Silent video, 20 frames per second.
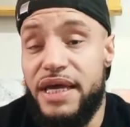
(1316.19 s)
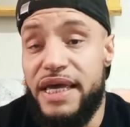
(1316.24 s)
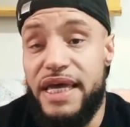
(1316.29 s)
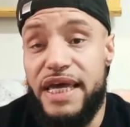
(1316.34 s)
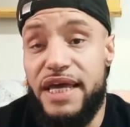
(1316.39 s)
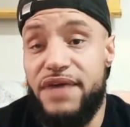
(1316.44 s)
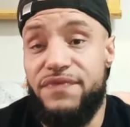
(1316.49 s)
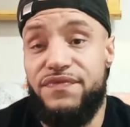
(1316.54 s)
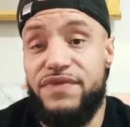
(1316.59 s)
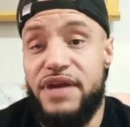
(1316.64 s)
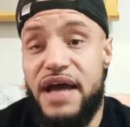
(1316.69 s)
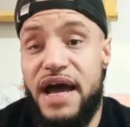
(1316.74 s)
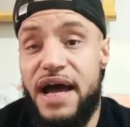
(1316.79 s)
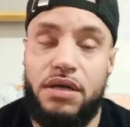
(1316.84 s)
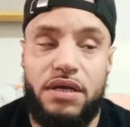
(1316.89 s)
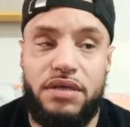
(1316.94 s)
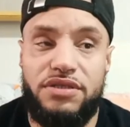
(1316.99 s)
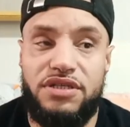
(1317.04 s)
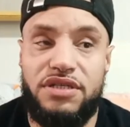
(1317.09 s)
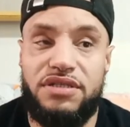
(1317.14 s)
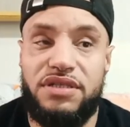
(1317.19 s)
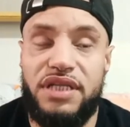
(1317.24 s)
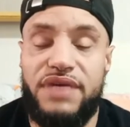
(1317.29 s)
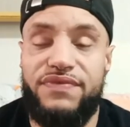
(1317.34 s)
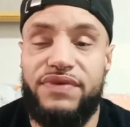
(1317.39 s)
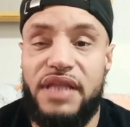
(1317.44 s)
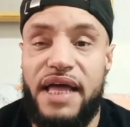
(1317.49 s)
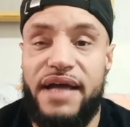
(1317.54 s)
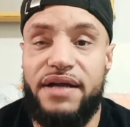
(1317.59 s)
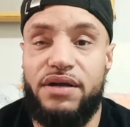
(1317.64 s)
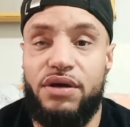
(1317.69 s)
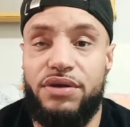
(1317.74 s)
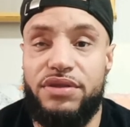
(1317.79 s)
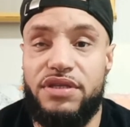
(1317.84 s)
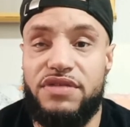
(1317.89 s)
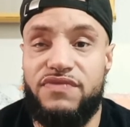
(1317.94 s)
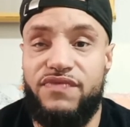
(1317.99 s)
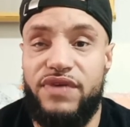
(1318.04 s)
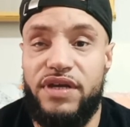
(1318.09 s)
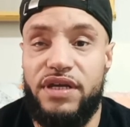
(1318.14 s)
If not, just leave a like on
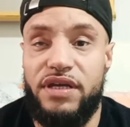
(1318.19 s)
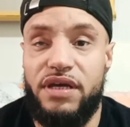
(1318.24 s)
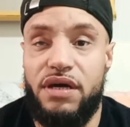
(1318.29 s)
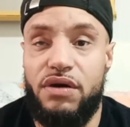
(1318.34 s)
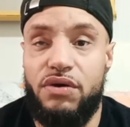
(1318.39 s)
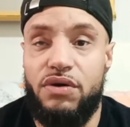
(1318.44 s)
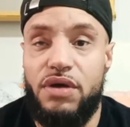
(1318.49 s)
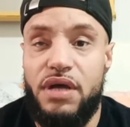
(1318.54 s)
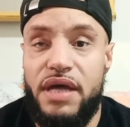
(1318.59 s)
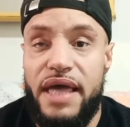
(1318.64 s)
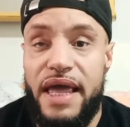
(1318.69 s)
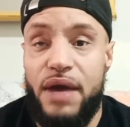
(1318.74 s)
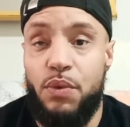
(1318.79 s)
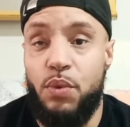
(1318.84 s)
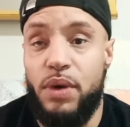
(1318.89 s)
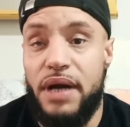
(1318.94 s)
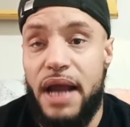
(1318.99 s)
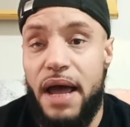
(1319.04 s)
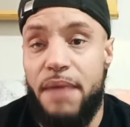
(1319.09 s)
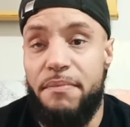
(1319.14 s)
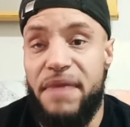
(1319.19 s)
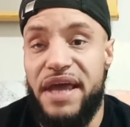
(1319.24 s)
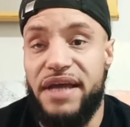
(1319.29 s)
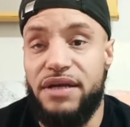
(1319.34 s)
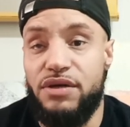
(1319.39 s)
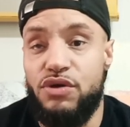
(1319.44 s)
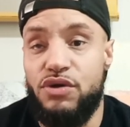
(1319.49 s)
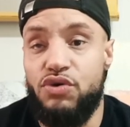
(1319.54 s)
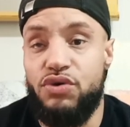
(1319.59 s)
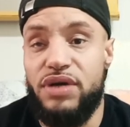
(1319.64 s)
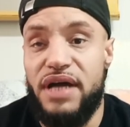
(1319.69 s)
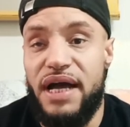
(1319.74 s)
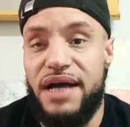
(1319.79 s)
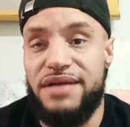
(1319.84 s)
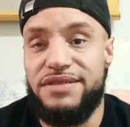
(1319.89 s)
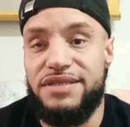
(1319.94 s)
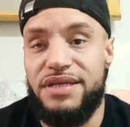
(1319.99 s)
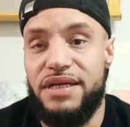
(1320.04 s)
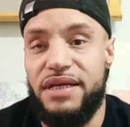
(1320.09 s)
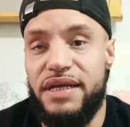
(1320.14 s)
this video and when I make new
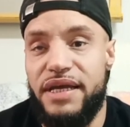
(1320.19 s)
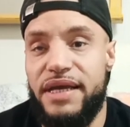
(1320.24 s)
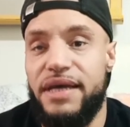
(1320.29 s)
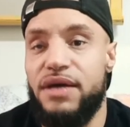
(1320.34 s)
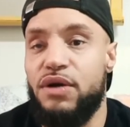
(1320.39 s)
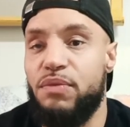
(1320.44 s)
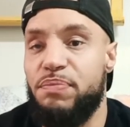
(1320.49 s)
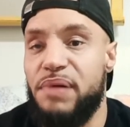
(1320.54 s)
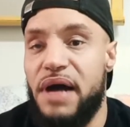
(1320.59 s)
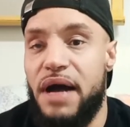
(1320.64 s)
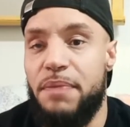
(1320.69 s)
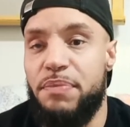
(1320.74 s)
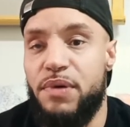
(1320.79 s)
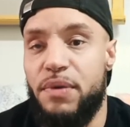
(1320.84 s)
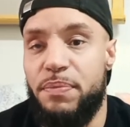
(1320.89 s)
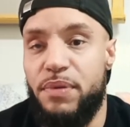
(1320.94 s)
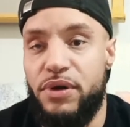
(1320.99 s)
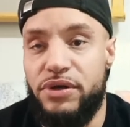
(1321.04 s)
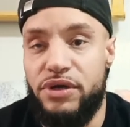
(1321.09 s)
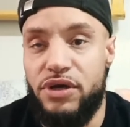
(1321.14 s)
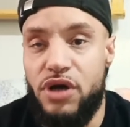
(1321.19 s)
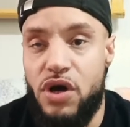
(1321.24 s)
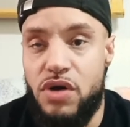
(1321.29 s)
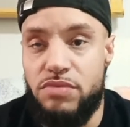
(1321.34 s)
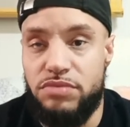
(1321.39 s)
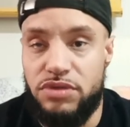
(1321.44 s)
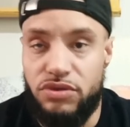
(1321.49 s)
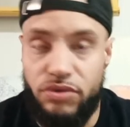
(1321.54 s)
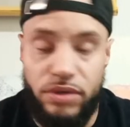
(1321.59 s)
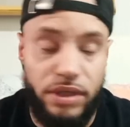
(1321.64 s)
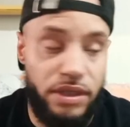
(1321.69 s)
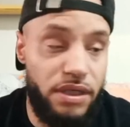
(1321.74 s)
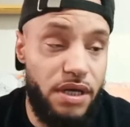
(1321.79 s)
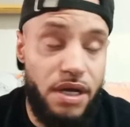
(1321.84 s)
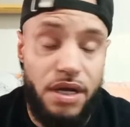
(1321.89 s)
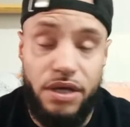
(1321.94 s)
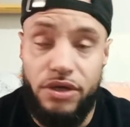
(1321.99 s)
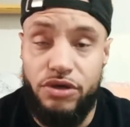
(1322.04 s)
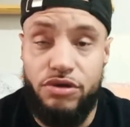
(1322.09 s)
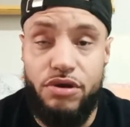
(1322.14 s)
content, it'll pop up on your home screen.
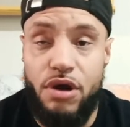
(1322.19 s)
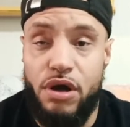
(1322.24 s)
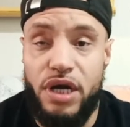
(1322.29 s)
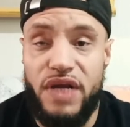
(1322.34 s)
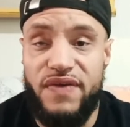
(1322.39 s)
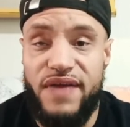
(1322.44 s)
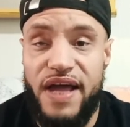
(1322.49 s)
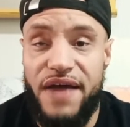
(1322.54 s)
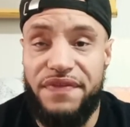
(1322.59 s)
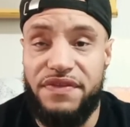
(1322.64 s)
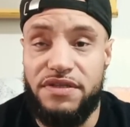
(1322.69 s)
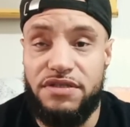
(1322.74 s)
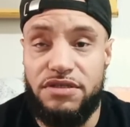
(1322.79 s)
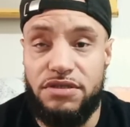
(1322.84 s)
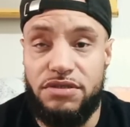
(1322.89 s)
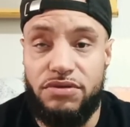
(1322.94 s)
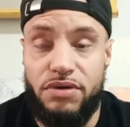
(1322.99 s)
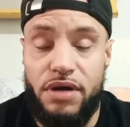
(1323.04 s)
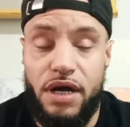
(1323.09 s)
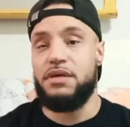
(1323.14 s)
You don't even have to subscribe.